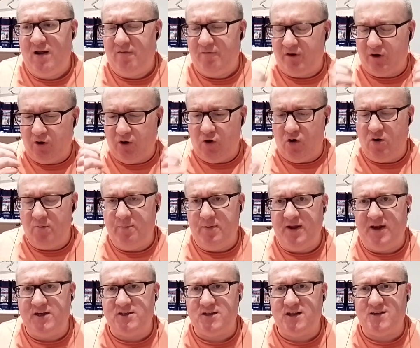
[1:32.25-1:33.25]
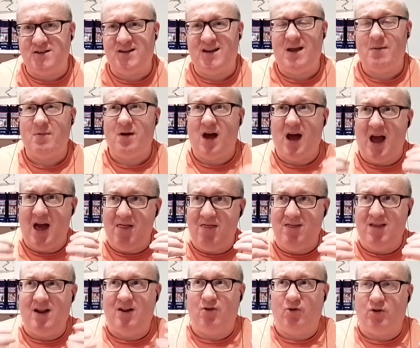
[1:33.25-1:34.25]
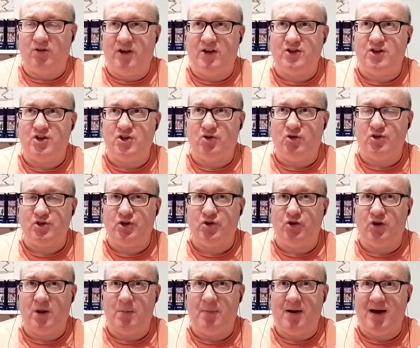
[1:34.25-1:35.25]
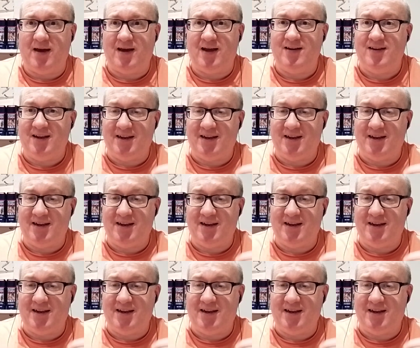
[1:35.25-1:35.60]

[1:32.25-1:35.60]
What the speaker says: For long periods of this game, it looked like St Johnstone could get back in.